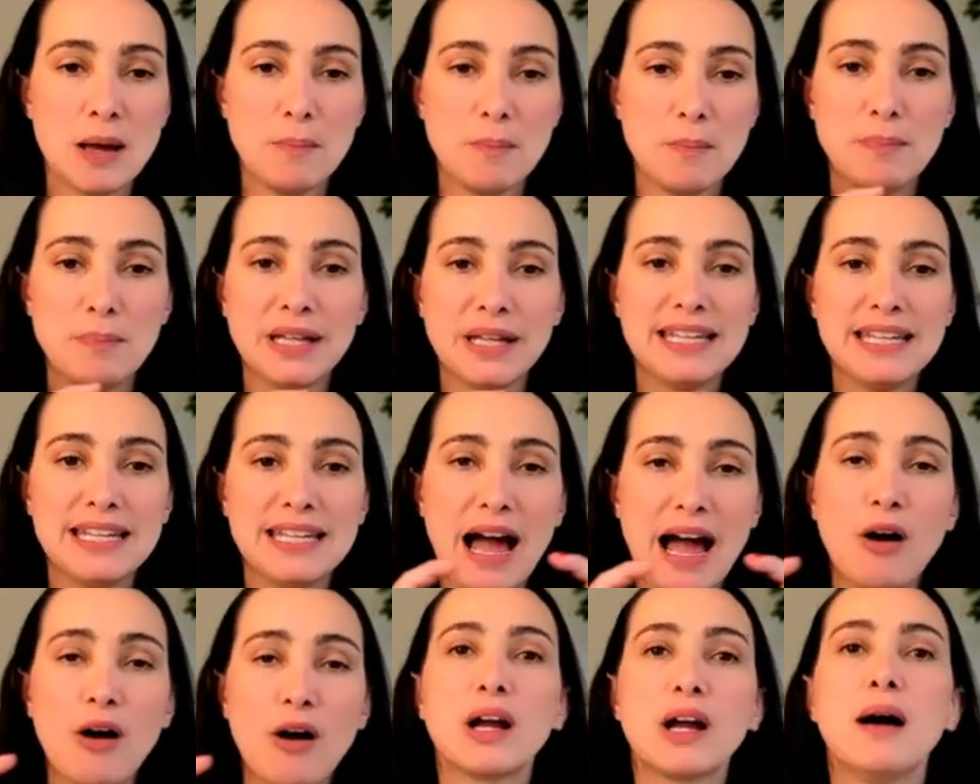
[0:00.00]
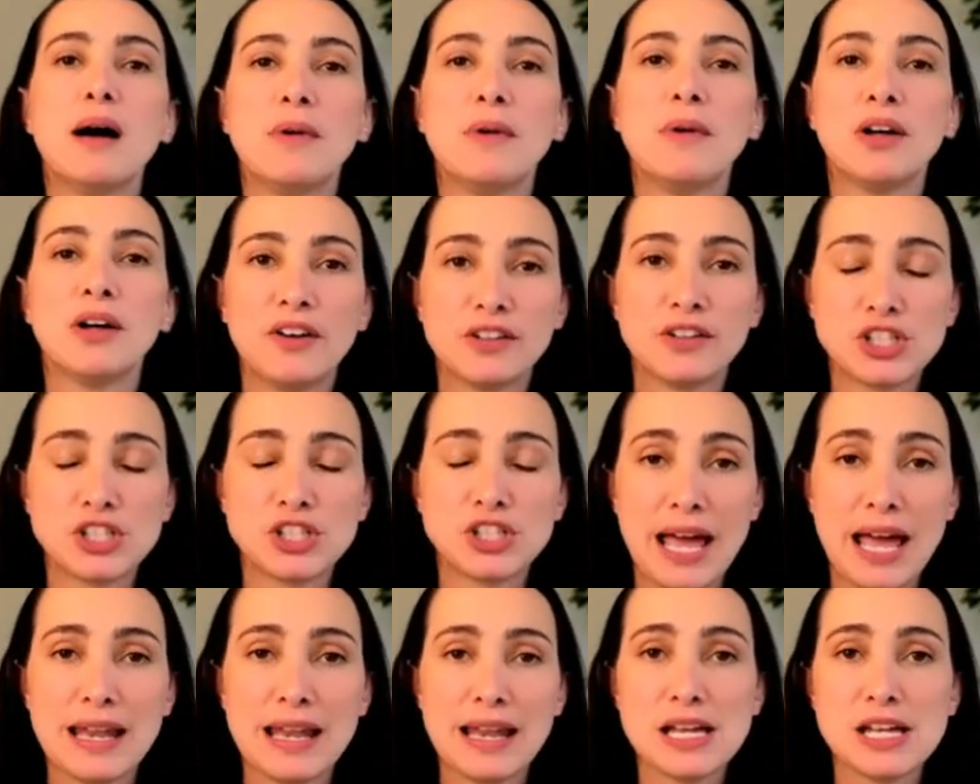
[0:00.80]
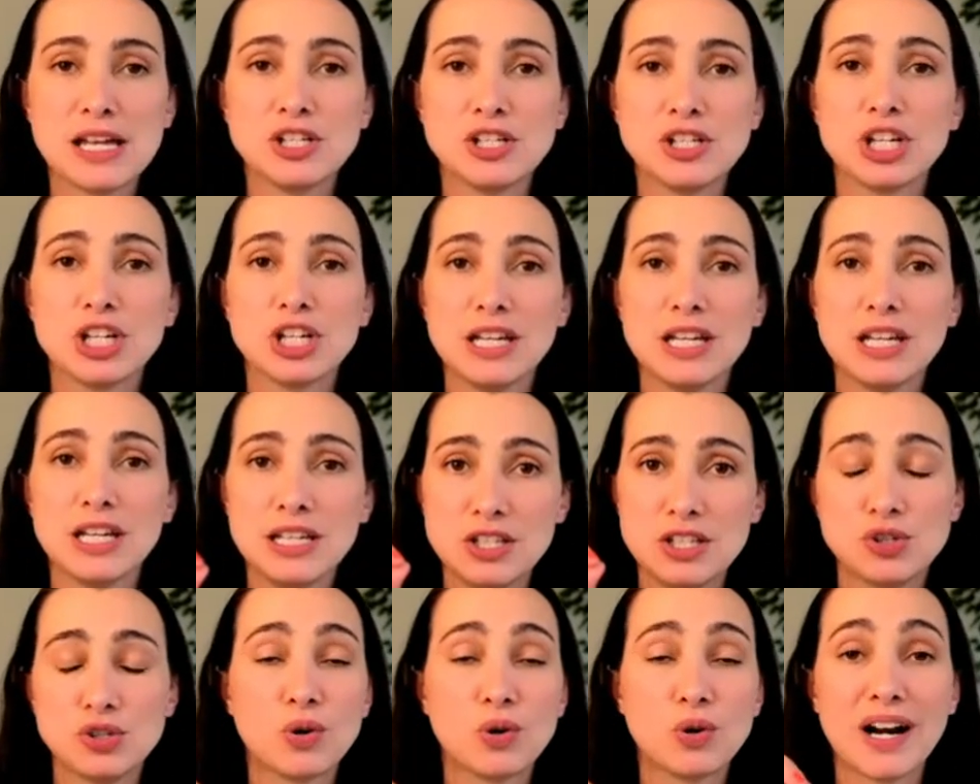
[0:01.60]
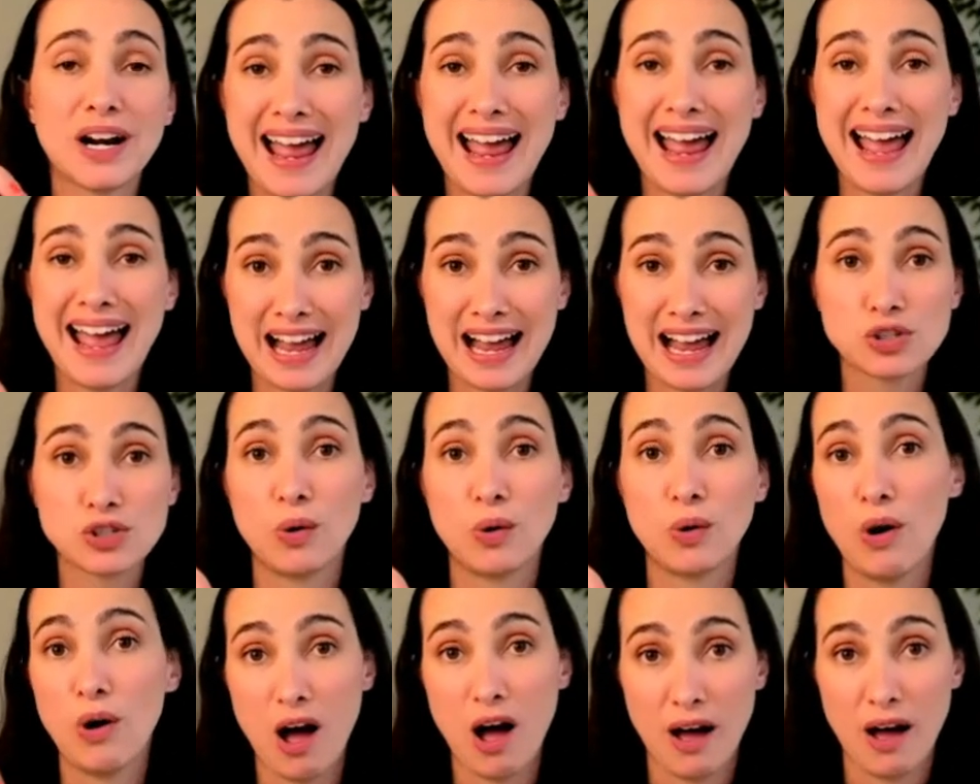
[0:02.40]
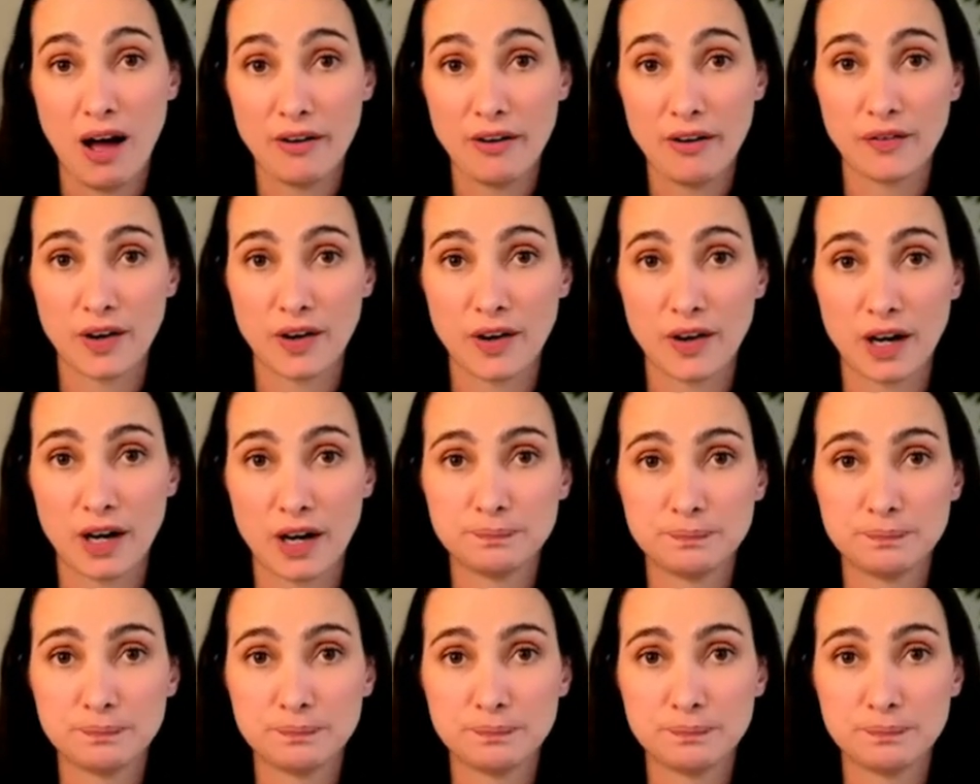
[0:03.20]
but the outcome of the challenge is your actual offer